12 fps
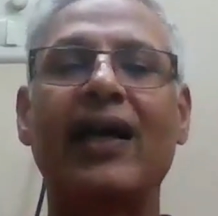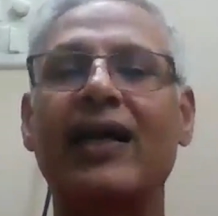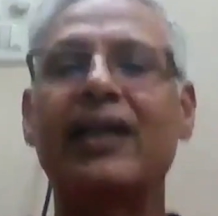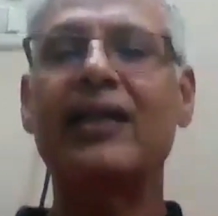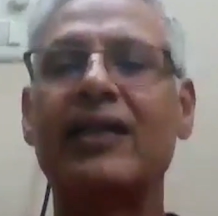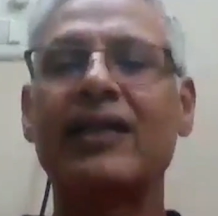
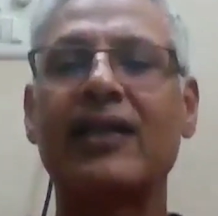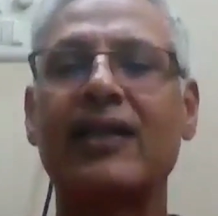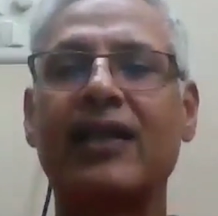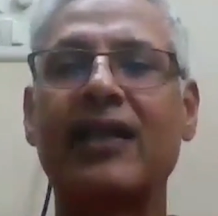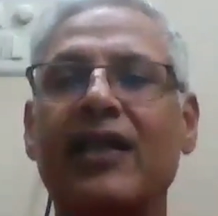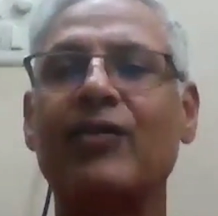And
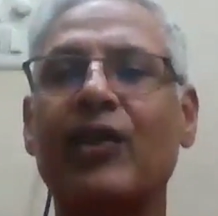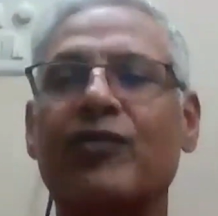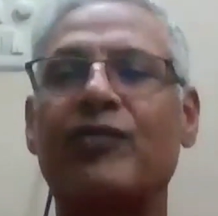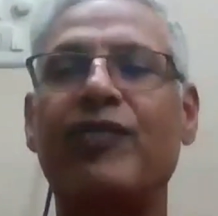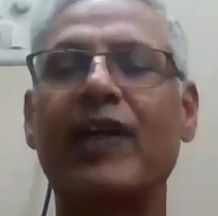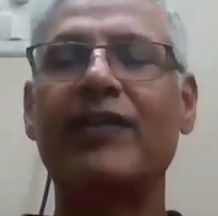he
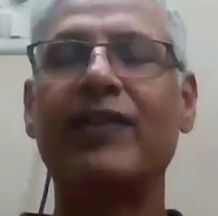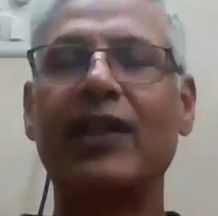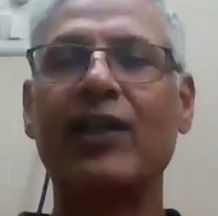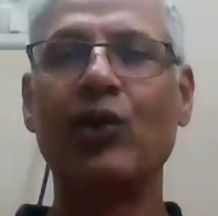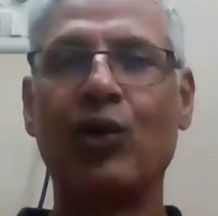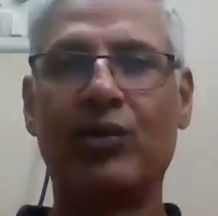was very,
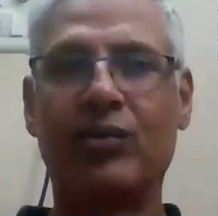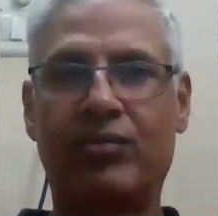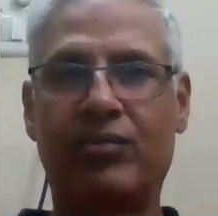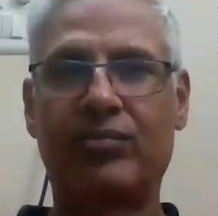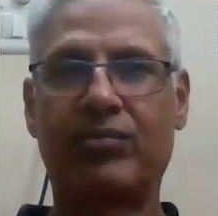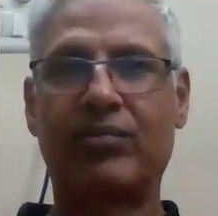very low.
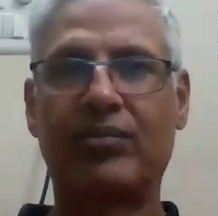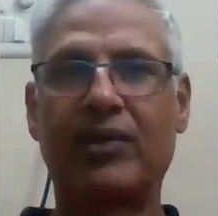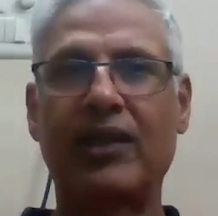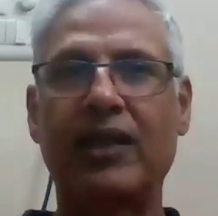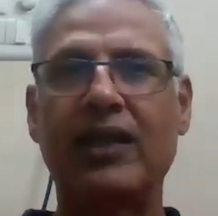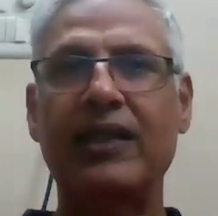
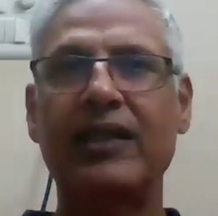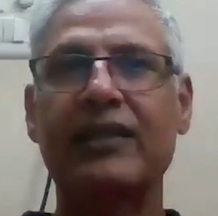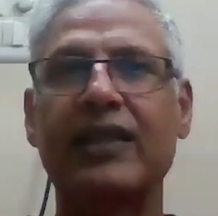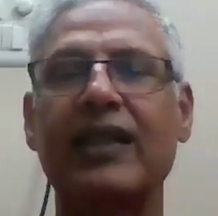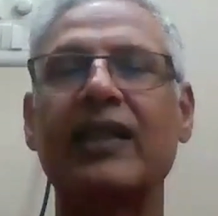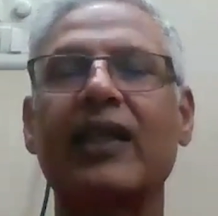And he
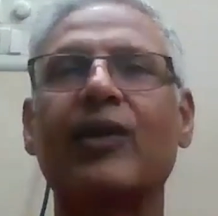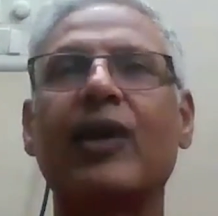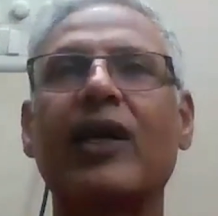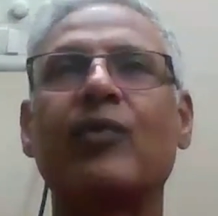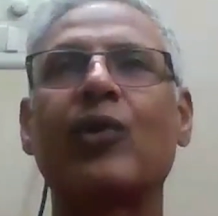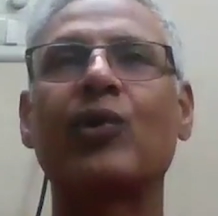said, now
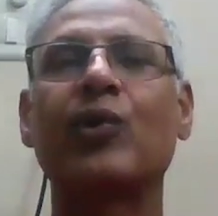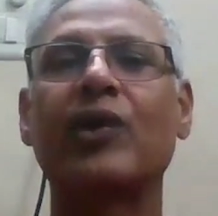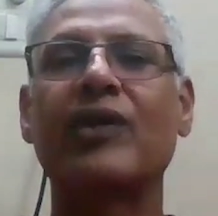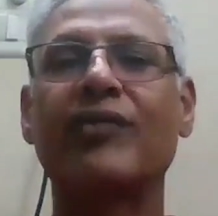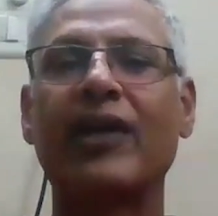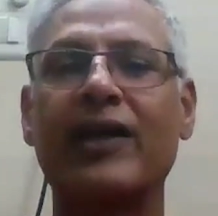I want to
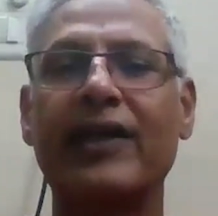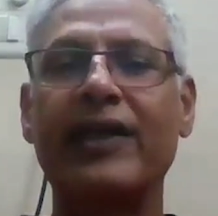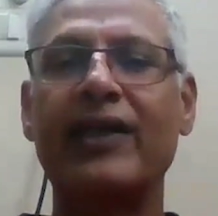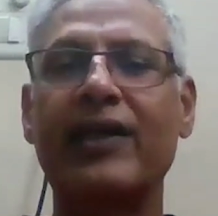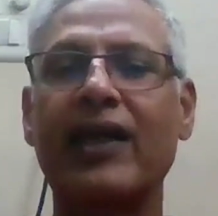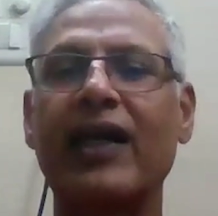give a
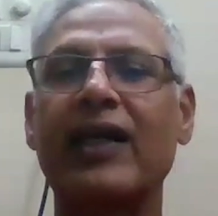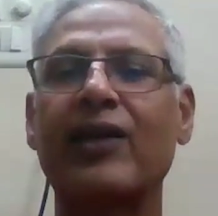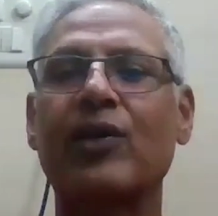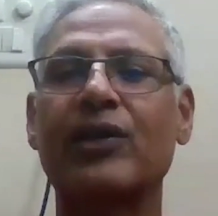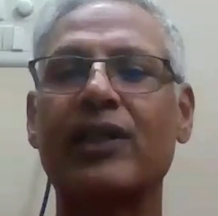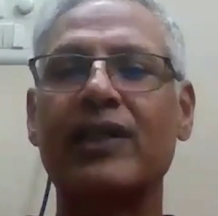retry
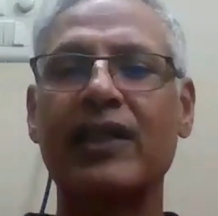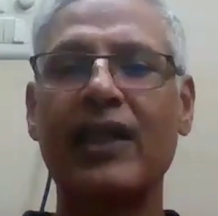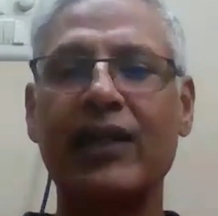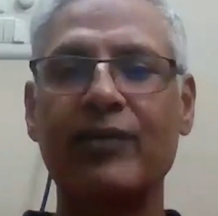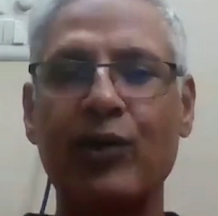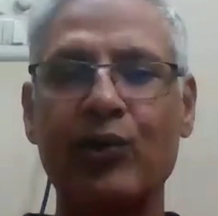and all that,
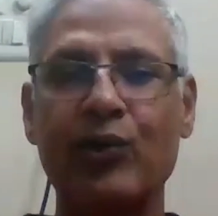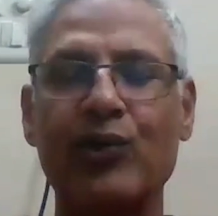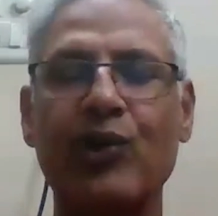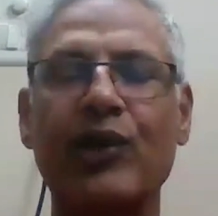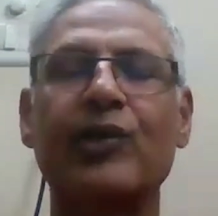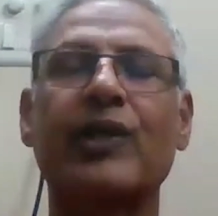and I want to
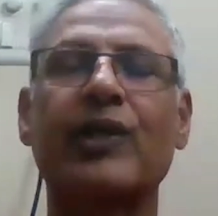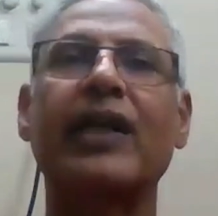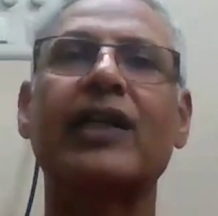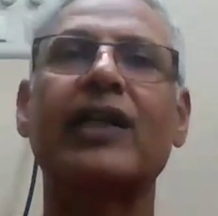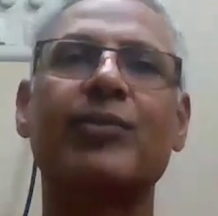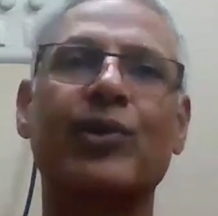join your
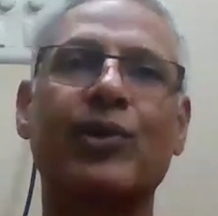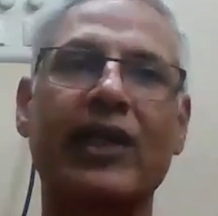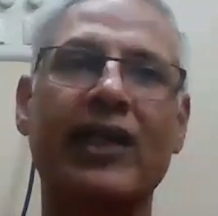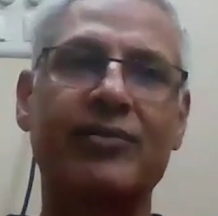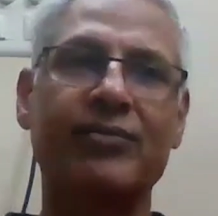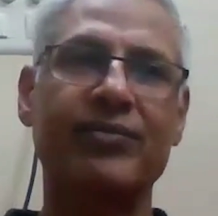guidance
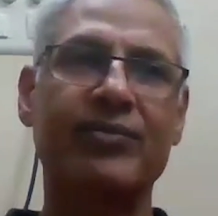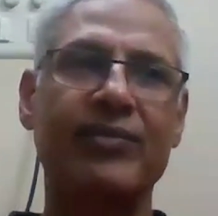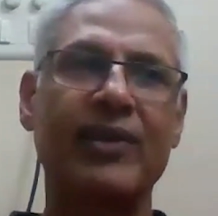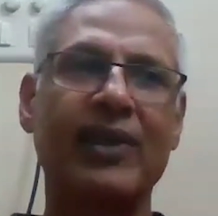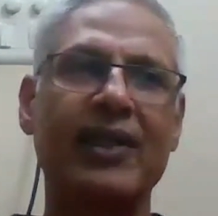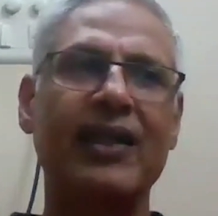program.
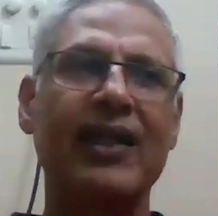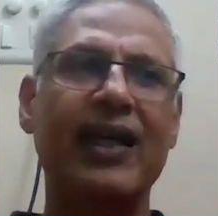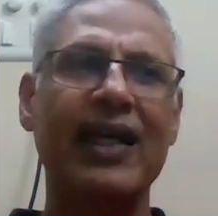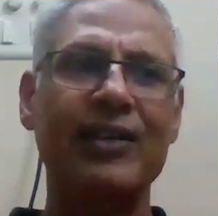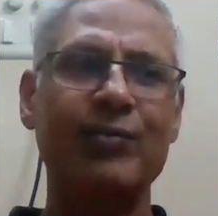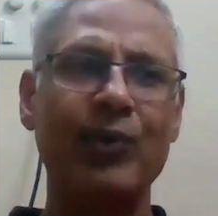
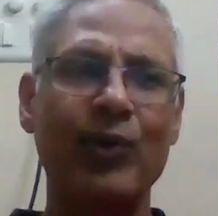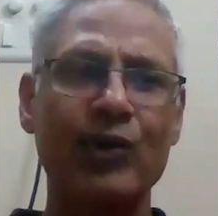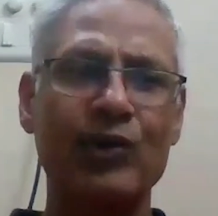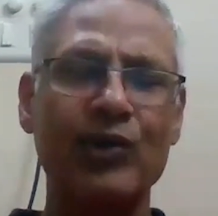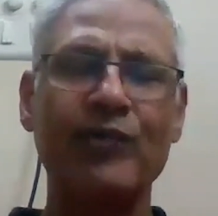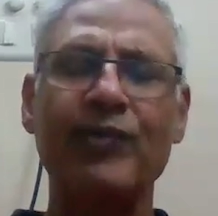I
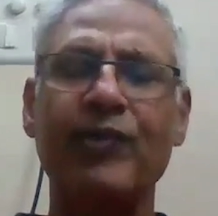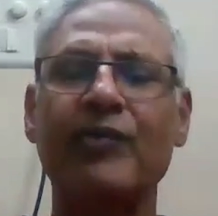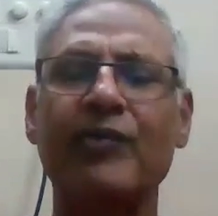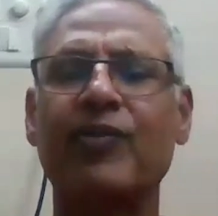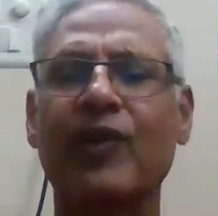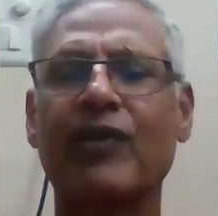spoke to
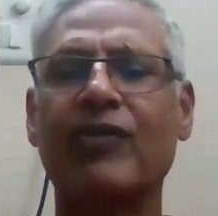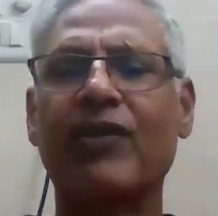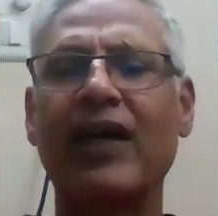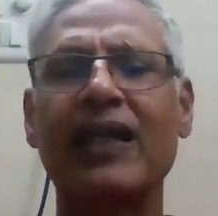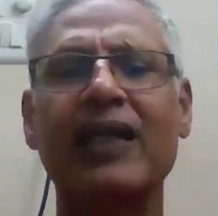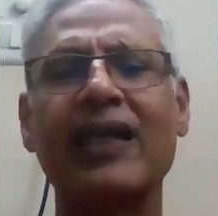him for a
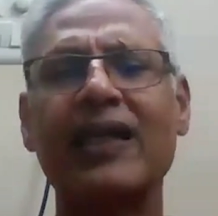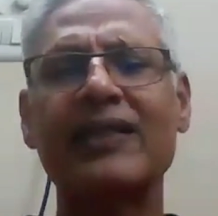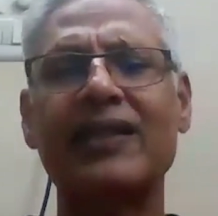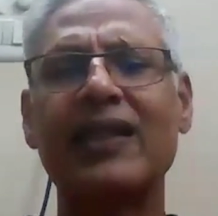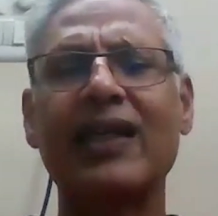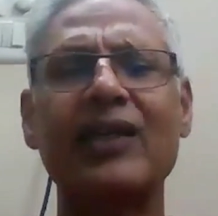while and I
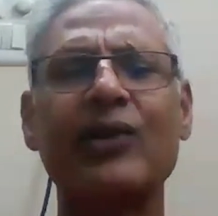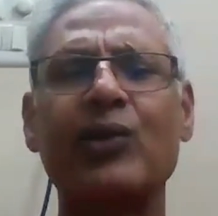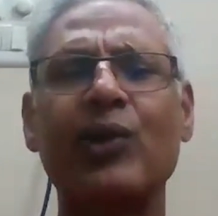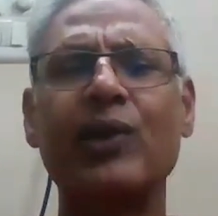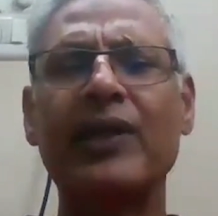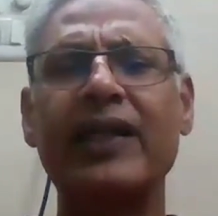said, yeah, you
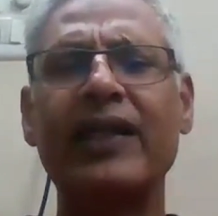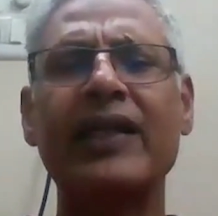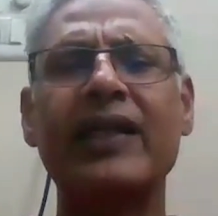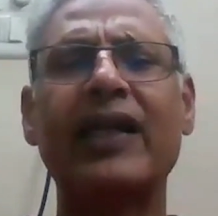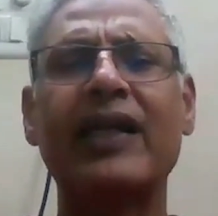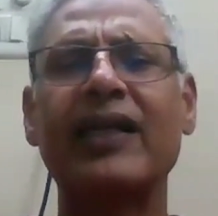don't need
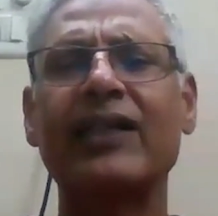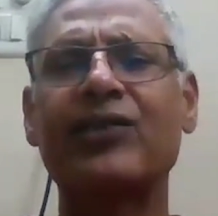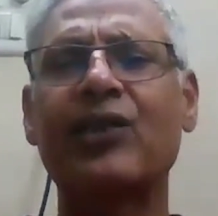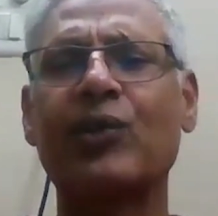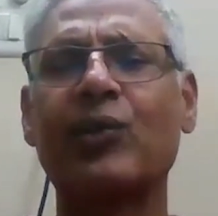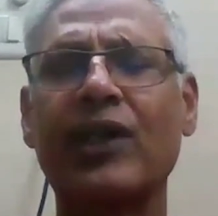any
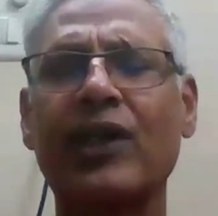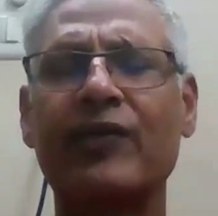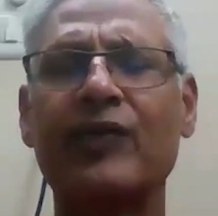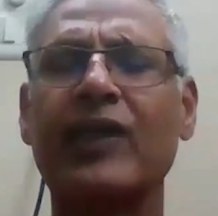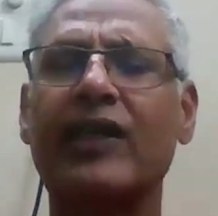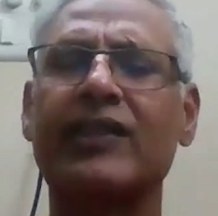guidance. You're good
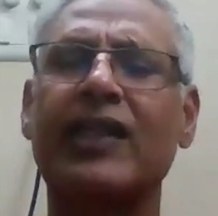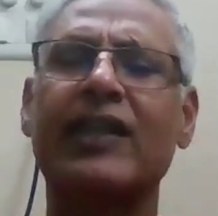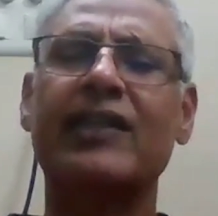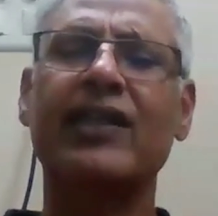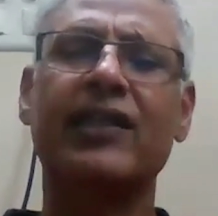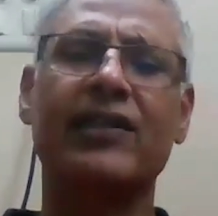enough to get
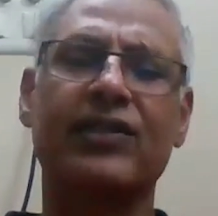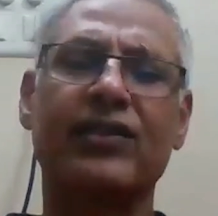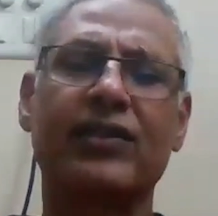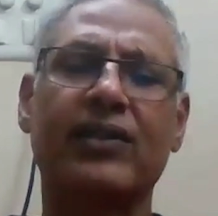selected.